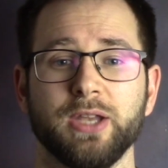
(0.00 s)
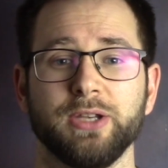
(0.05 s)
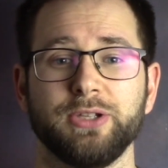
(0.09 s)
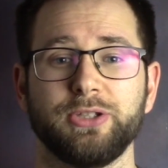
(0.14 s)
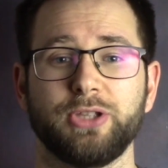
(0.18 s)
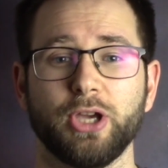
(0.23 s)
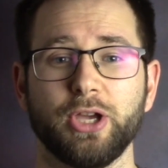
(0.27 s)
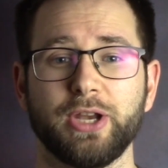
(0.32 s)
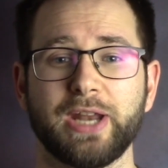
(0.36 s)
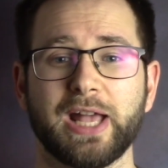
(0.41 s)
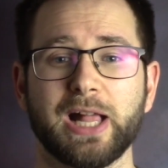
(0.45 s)

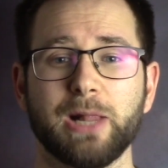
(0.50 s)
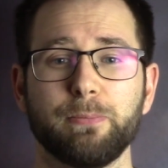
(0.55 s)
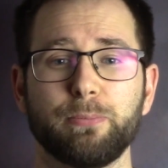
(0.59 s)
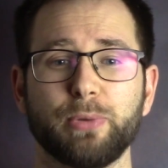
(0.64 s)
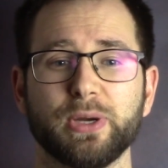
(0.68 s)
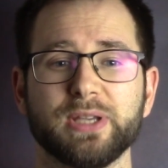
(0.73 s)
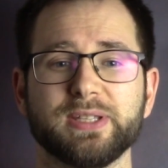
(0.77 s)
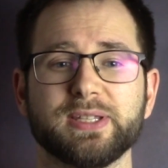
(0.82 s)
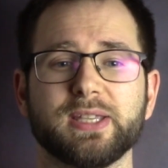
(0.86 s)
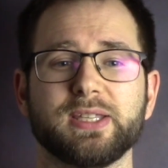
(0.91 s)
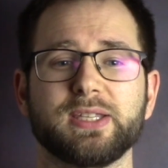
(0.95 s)
Durnhelm
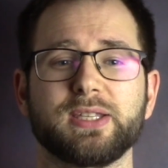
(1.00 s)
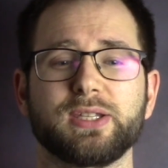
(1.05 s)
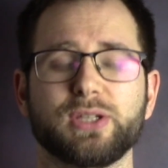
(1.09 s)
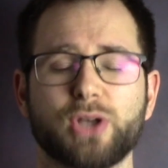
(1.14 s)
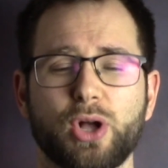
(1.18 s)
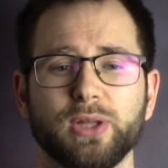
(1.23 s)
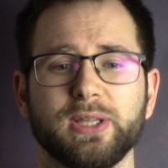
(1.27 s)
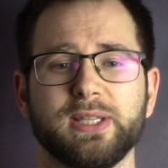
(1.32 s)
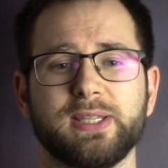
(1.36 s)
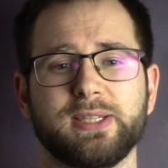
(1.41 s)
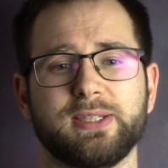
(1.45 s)
brings a
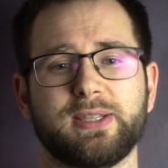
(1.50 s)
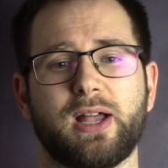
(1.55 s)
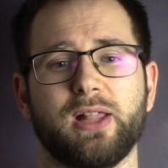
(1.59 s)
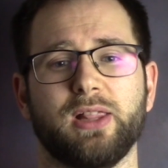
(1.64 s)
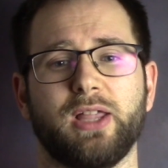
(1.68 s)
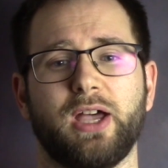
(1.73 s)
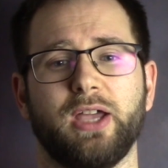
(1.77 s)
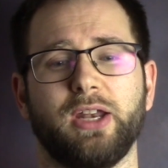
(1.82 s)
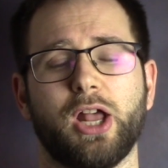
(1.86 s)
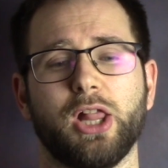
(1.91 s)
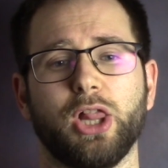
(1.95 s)
solid stat
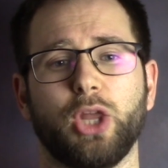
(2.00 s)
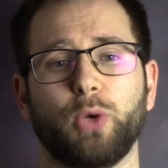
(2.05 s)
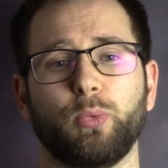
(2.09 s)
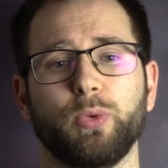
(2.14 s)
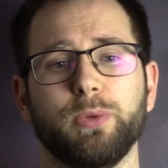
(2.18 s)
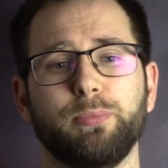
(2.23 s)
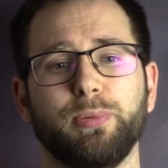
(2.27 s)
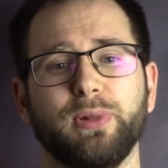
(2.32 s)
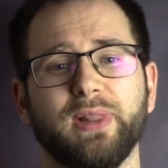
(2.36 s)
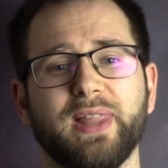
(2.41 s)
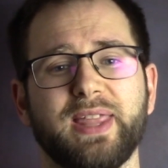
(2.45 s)
line along
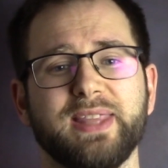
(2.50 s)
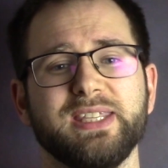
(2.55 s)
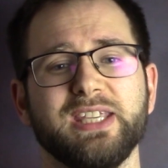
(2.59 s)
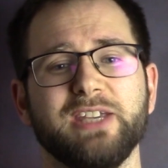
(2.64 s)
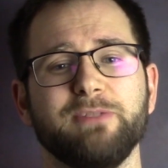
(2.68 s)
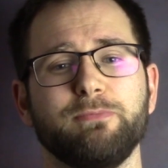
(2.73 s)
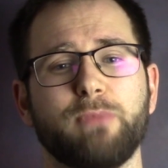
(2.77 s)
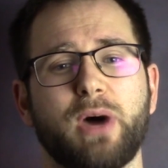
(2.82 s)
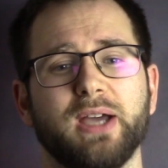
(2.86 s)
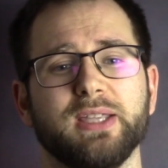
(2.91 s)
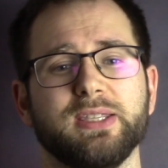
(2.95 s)
with plenty
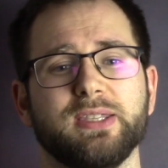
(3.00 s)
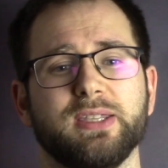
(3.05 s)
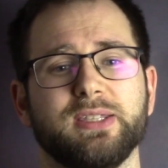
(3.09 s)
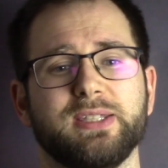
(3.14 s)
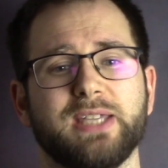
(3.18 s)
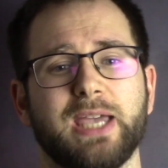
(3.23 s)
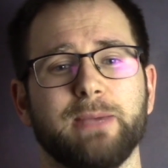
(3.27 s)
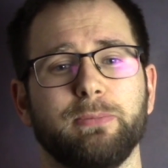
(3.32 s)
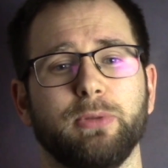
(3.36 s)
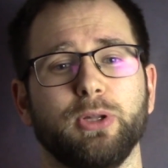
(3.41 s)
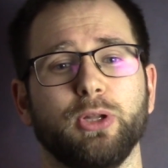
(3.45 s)
of might to the
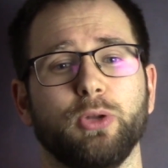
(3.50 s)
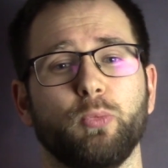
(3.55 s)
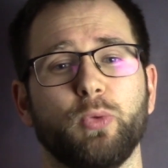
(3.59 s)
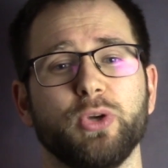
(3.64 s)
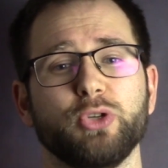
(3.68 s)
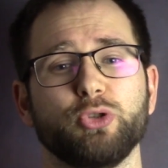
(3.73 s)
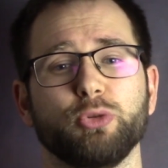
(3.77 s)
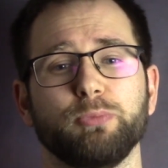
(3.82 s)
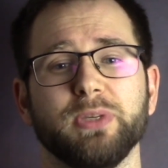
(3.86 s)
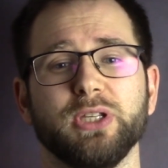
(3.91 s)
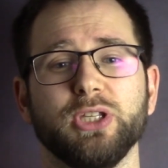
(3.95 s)
table,
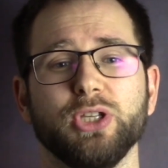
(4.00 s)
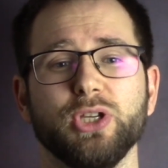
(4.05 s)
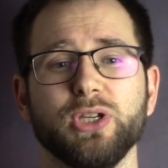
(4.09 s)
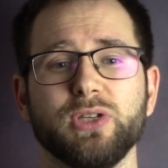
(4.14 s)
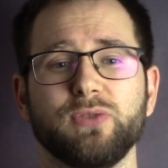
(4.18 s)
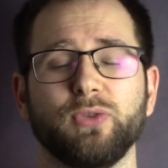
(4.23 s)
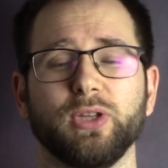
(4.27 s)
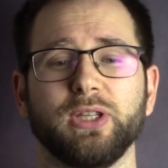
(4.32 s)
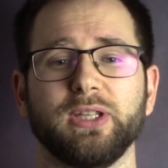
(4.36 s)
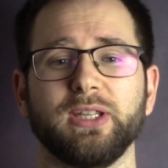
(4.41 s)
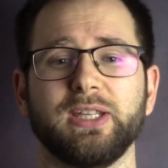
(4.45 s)
which will be
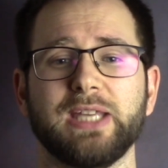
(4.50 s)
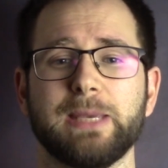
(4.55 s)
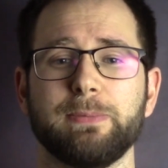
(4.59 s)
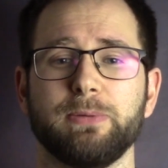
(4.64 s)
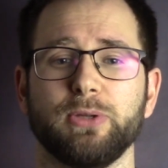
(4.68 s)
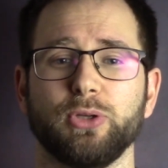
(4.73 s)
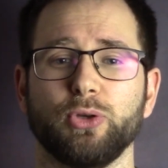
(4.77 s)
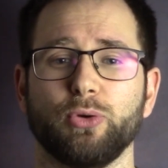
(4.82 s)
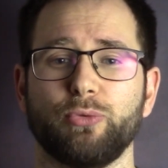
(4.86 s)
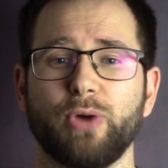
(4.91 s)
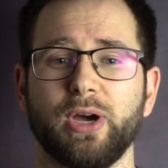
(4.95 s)
useful in
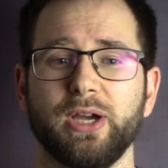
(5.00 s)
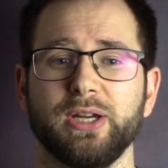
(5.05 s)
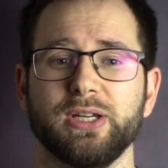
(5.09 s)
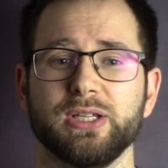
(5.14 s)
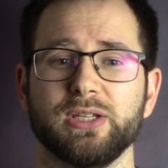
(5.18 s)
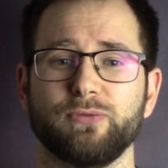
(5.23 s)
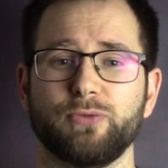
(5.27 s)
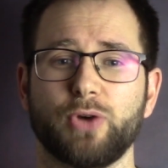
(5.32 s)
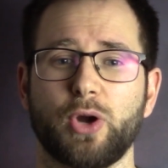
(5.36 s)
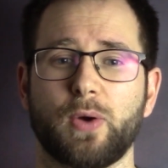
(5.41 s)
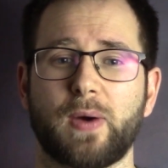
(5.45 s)
keeping your Riders
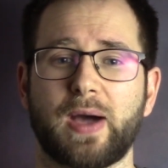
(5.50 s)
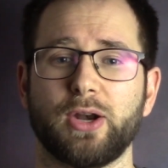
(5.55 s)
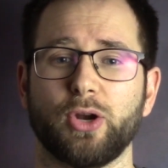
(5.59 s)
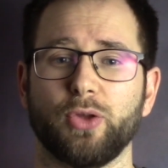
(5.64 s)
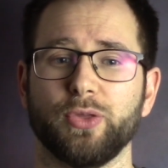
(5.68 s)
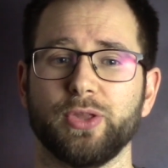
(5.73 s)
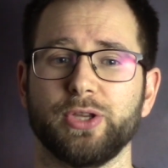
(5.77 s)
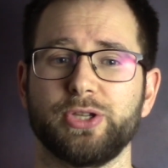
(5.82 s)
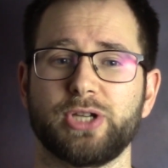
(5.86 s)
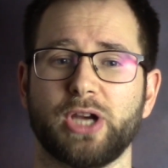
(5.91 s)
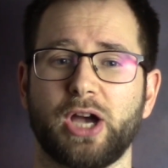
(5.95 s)
of Rohan
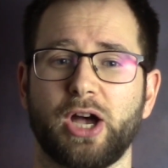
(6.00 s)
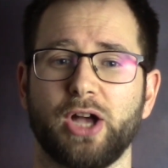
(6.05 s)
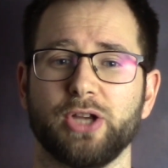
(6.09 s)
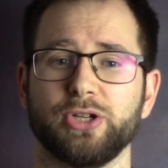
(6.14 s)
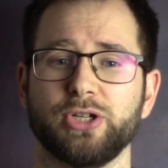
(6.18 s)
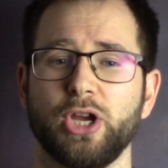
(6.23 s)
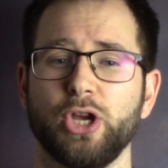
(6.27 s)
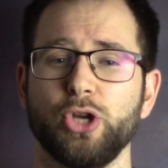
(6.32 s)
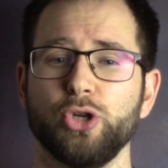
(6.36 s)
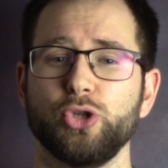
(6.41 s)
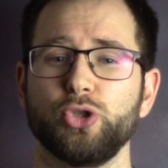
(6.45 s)
on the charge
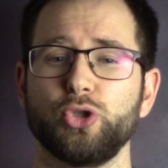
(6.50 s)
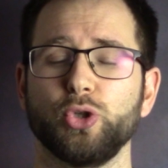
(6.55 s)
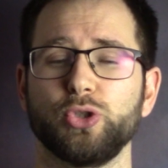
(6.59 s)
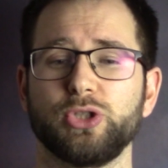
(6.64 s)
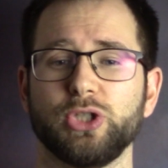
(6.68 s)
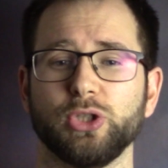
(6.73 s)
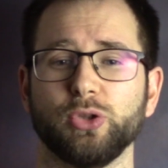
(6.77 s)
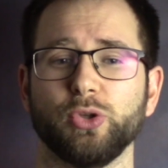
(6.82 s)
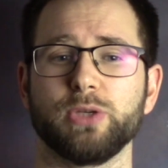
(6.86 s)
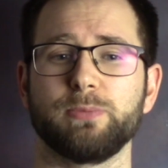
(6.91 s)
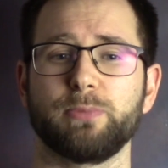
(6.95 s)
should
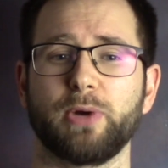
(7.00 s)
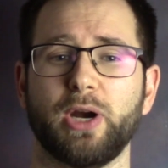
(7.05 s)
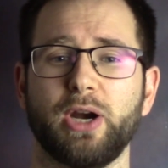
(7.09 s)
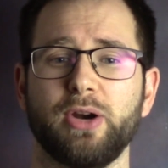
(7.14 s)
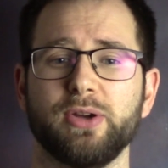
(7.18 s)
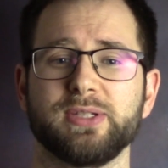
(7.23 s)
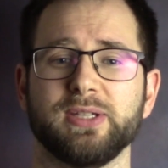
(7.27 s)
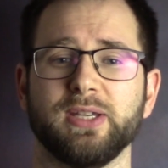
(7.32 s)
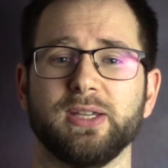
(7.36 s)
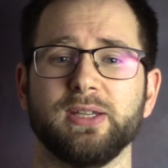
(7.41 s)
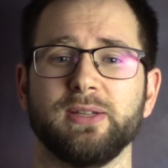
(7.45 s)
you lose
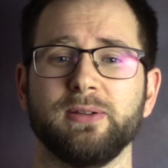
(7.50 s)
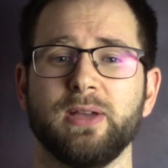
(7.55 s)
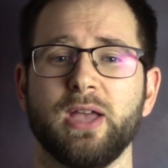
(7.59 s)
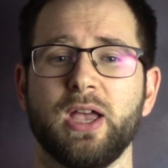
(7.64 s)
priority.